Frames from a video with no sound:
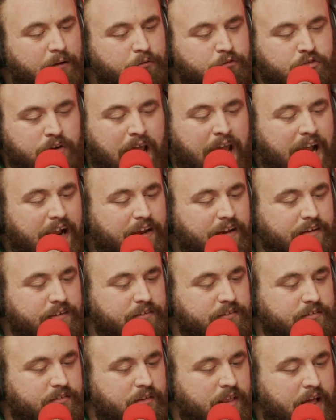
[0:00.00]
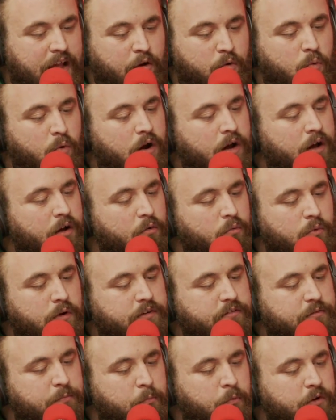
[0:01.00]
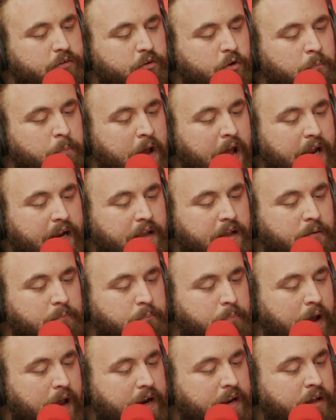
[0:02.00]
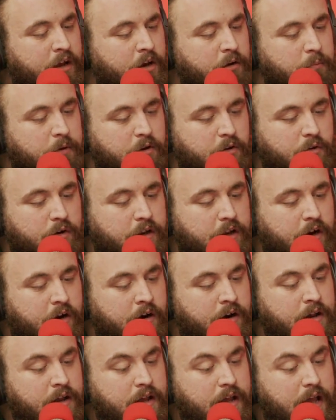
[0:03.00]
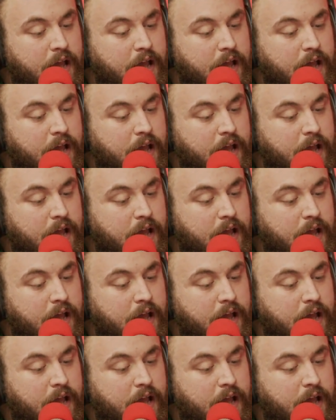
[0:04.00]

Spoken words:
Jack is like, well, what's old Patty going to be doing here?